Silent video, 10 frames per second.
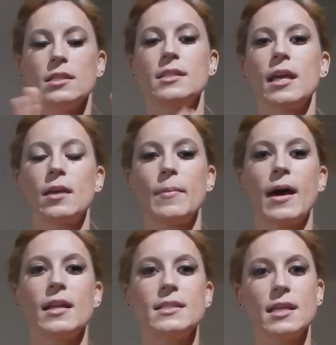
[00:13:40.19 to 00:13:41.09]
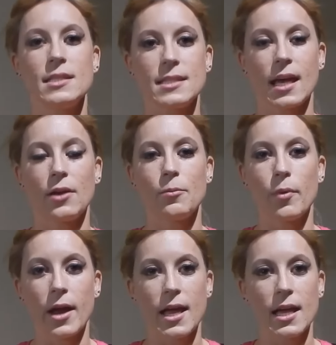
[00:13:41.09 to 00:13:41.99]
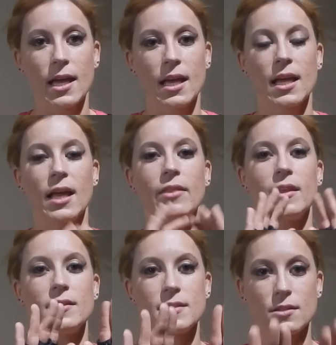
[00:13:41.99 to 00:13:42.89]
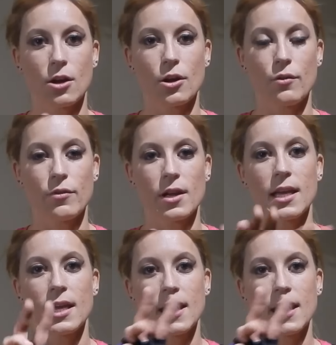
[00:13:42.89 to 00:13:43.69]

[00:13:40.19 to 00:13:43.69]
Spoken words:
Take about a 10 second break and then start over again.